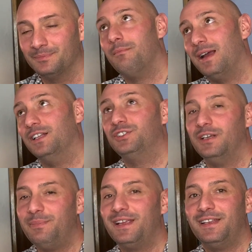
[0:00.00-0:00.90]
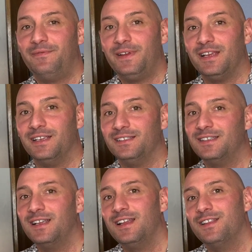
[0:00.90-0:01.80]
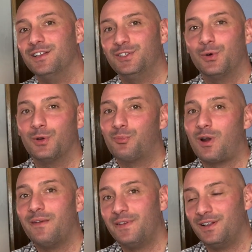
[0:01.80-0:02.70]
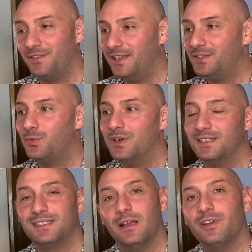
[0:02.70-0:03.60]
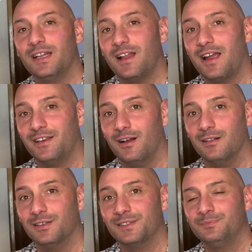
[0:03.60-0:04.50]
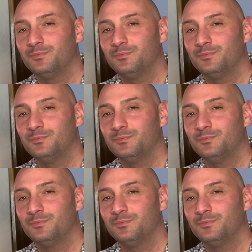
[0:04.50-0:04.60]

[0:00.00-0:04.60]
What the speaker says: Minus shipping and fees, the total profit on this was $79.